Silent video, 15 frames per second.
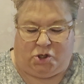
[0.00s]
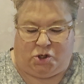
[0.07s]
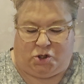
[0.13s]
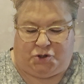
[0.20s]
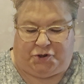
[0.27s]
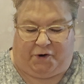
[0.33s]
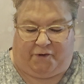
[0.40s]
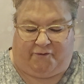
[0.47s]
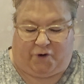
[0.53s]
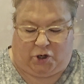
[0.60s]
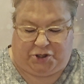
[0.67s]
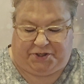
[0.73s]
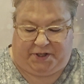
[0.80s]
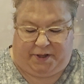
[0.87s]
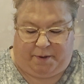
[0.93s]
So
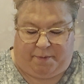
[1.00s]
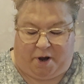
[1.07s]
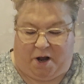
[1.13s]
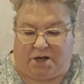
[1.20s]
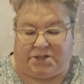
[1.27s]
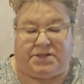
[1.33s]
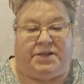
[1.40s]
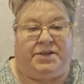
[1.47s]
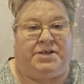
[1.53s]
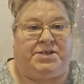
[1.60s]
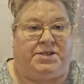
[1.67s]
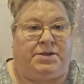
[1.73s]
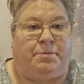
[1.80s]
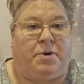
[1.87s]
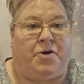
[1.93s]
first in the box, and this is
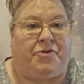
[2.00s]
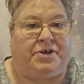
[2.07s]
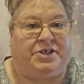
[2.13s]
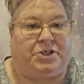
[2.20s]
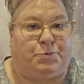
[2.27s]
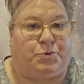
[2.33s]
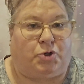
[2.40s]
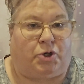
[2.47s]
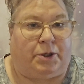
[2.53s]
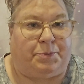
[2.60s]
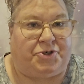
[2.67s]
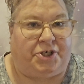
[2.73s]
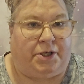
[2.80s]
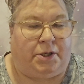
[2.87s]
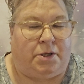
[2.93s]
a monthly
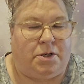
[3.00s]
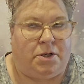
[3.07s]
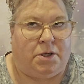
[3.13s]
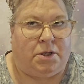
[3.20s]
subscription.